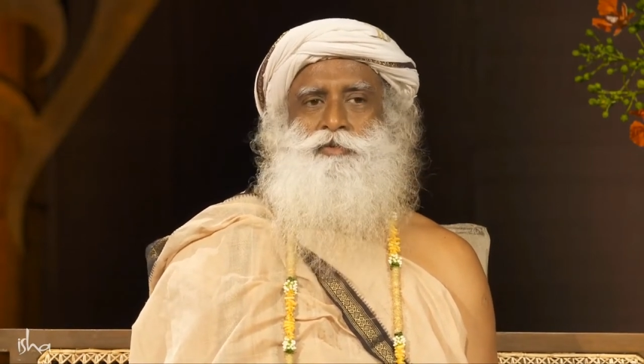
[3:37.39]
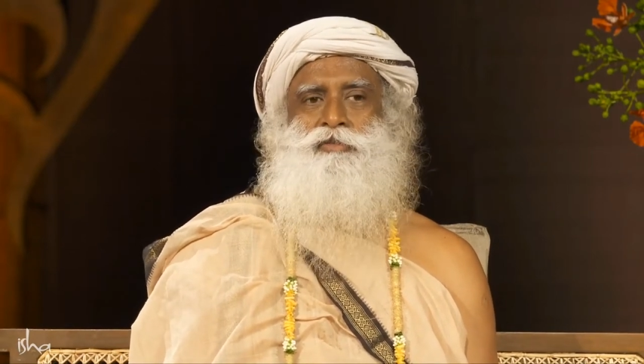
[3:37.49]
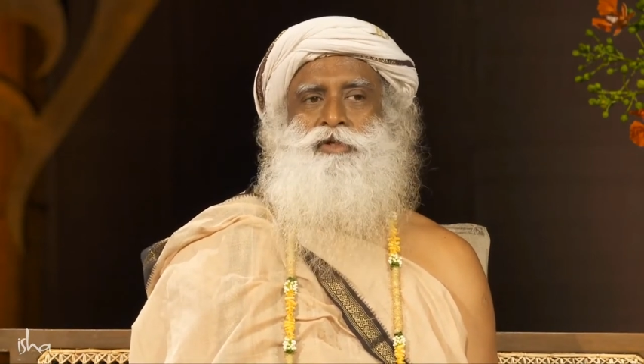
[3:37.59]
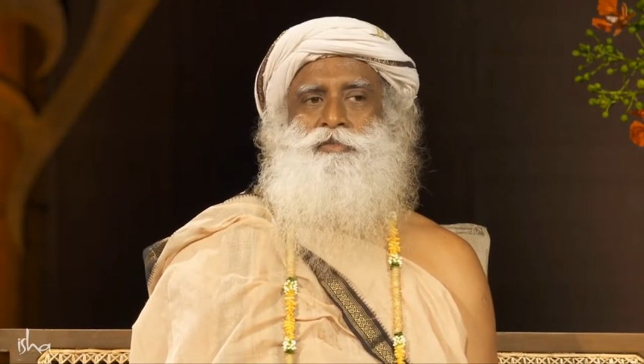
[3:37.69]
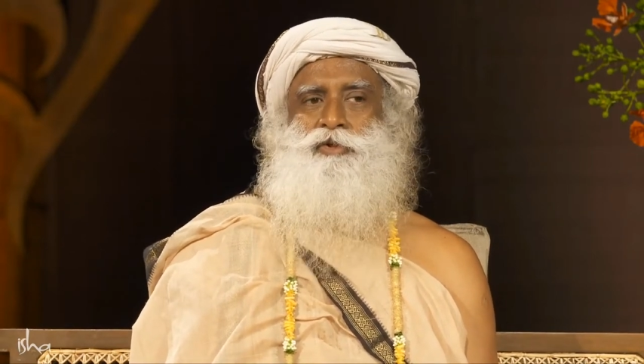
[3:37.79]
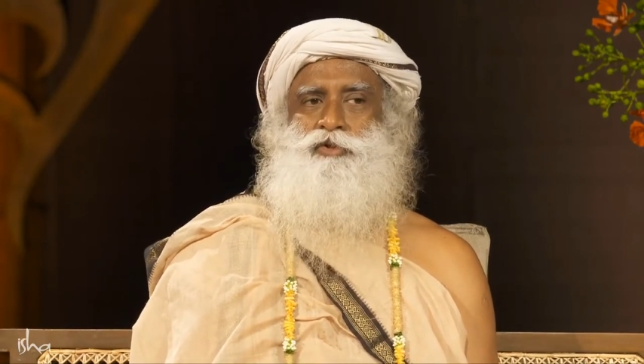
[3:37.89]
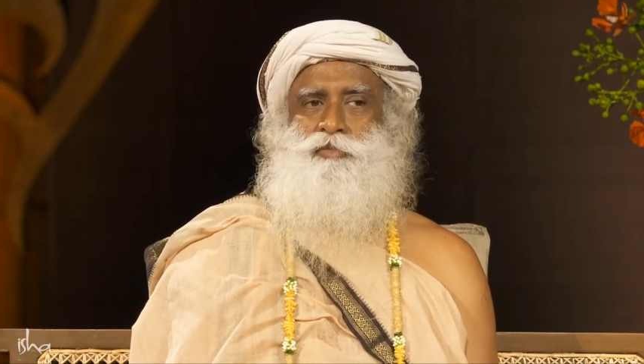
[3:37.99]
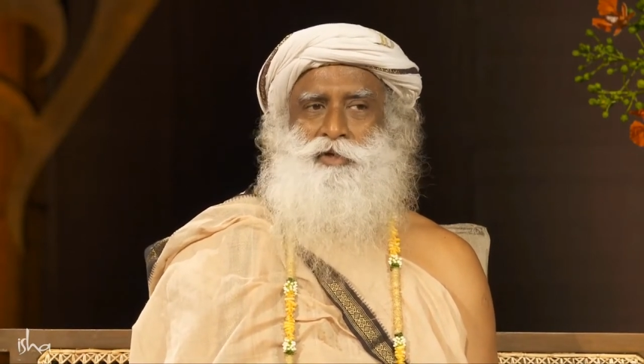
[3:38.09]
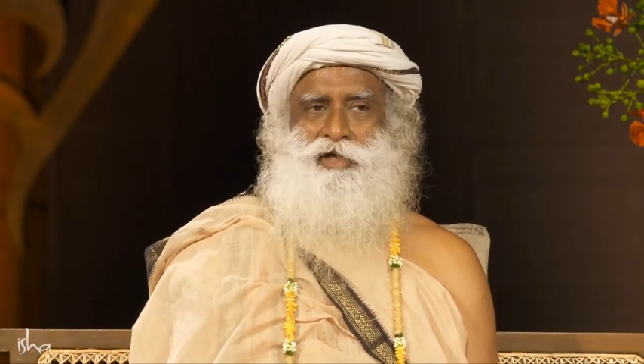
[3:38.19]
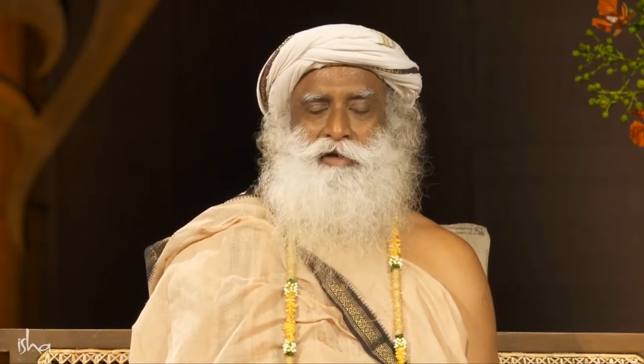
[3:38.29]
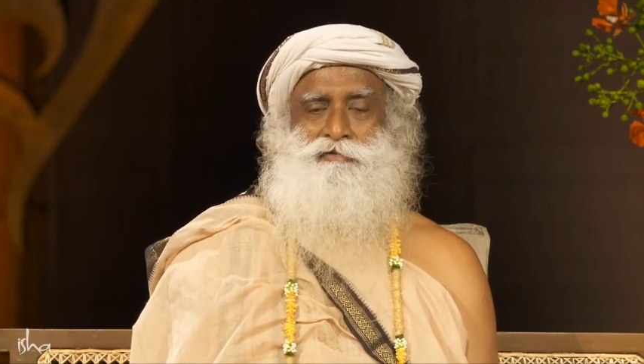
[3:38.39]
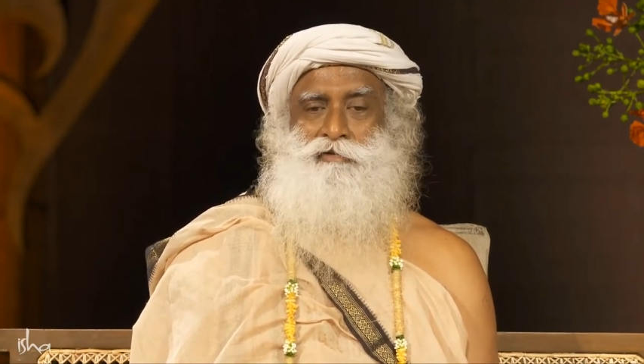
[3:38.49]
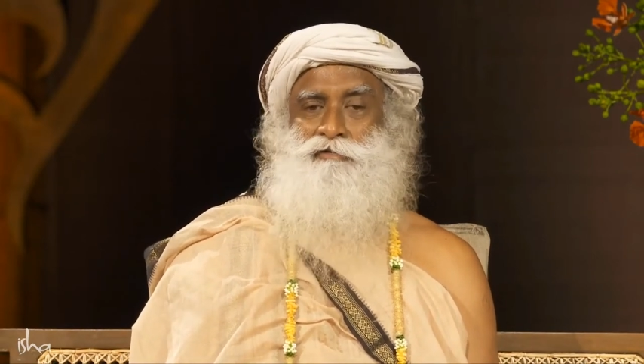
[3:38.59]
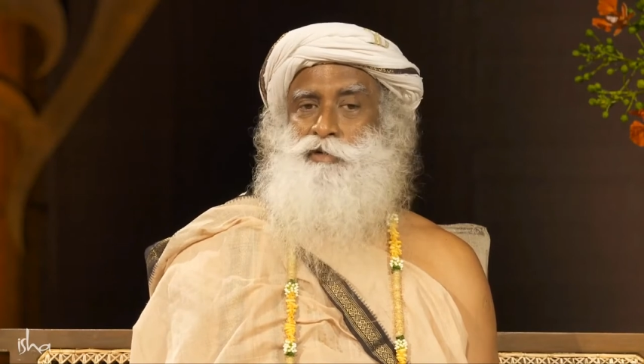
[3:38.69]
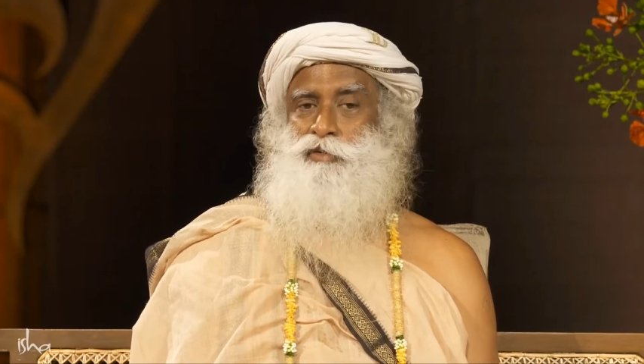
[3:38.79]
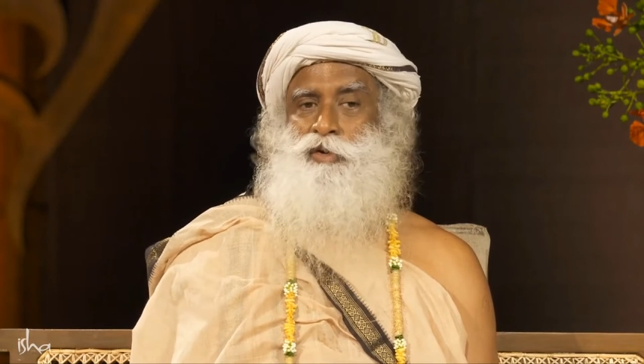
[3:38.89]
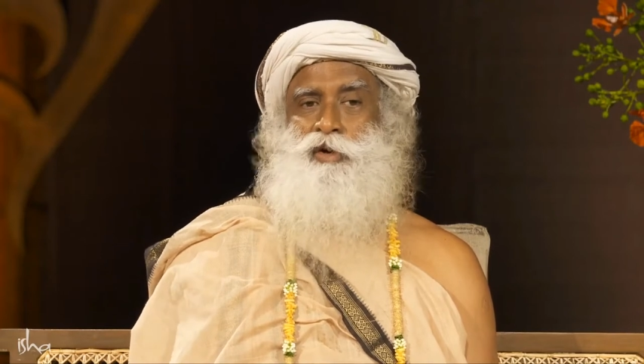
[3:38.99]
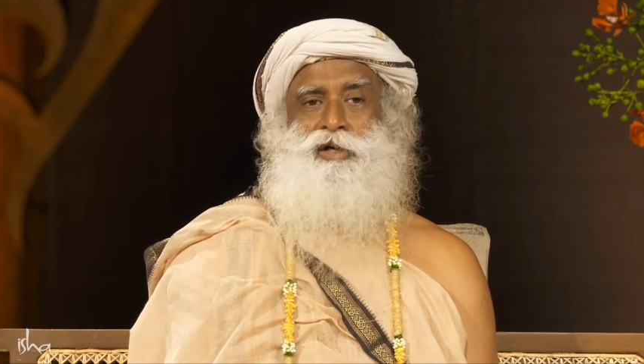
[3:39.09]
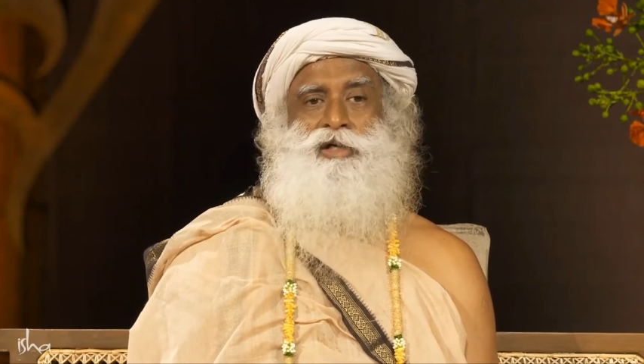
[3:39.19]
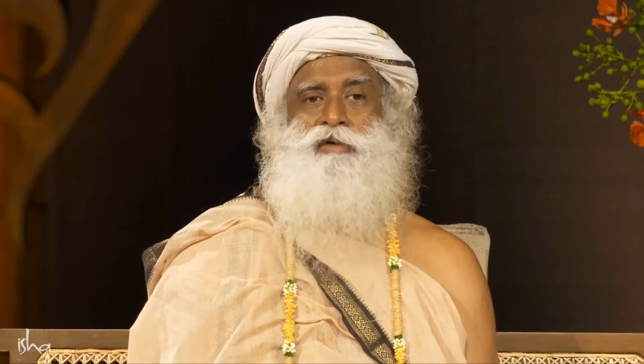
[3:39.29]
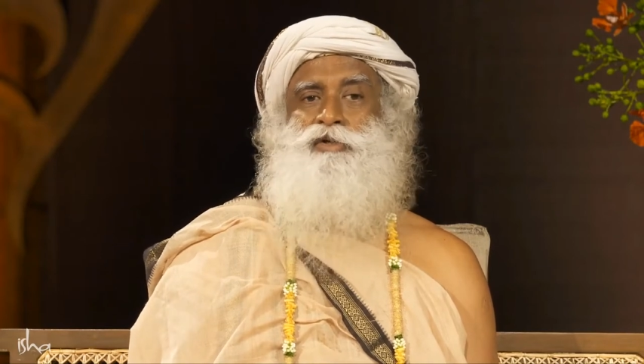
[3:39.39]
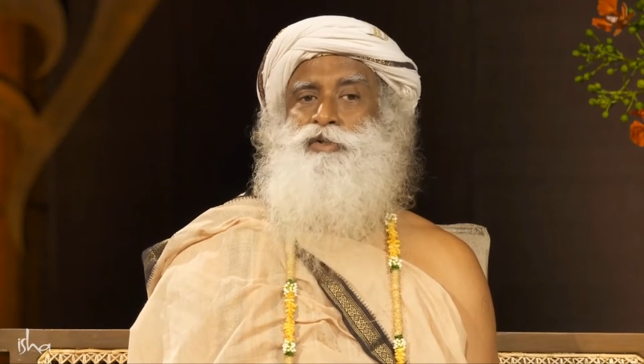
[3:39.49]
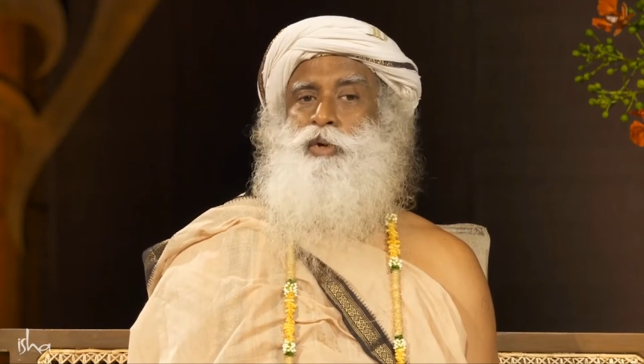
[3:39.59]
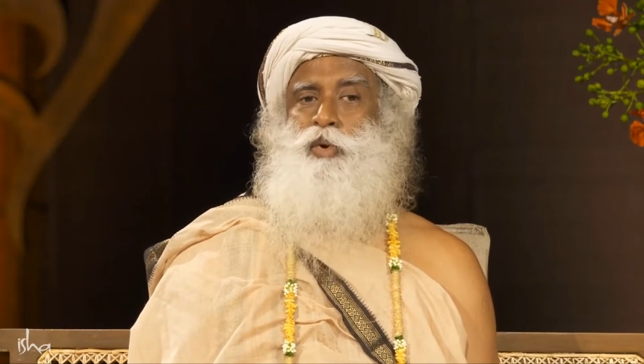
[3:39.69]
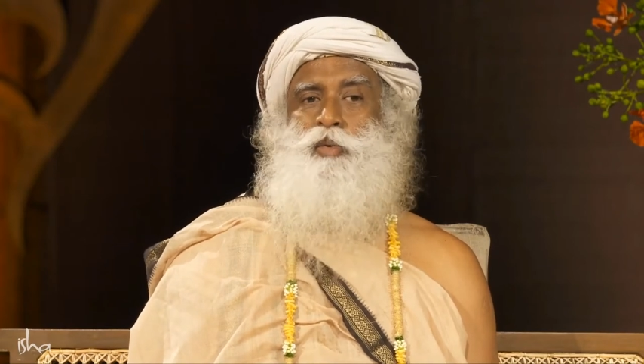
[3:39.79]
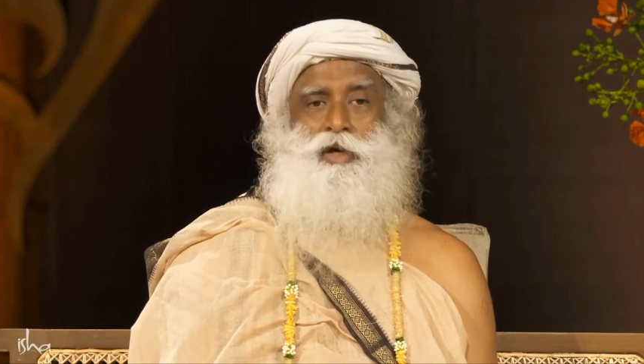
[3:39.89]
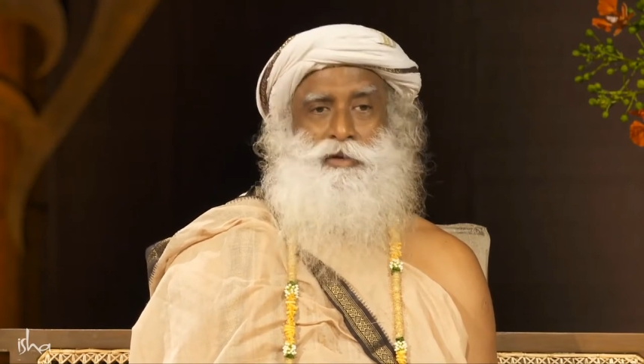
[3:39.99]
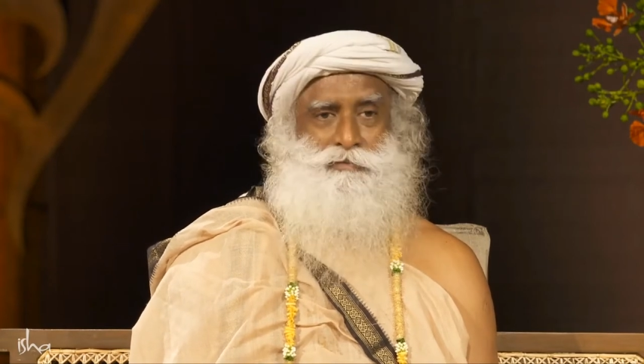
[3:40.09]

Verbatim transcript: you must be super careful for you lockdown is not over.